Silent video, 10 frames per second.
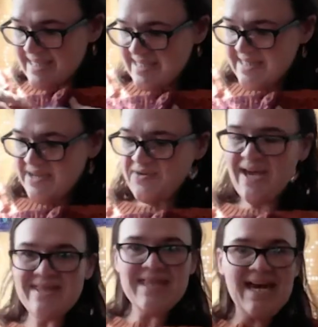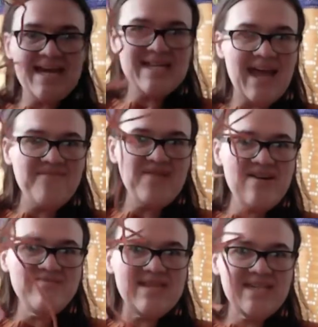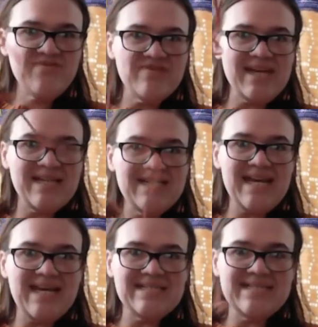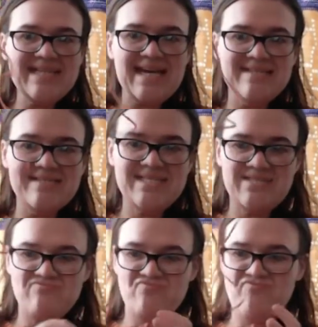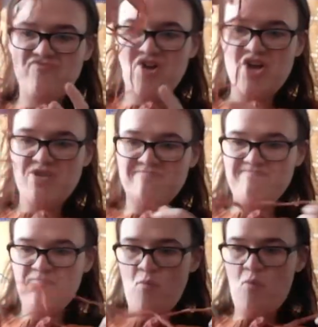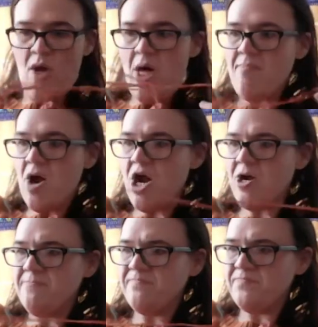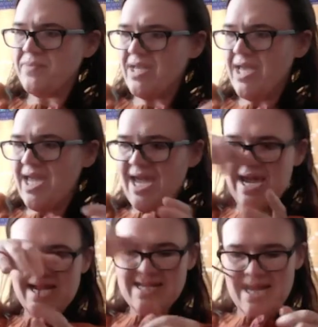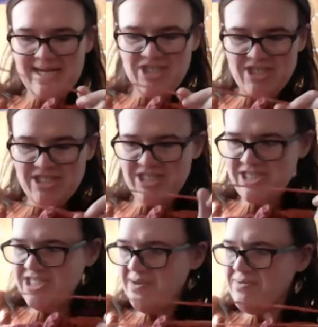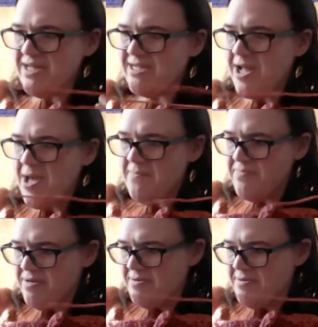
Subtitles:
So, and then I found this for 98 cents from Walmart, and I just double it up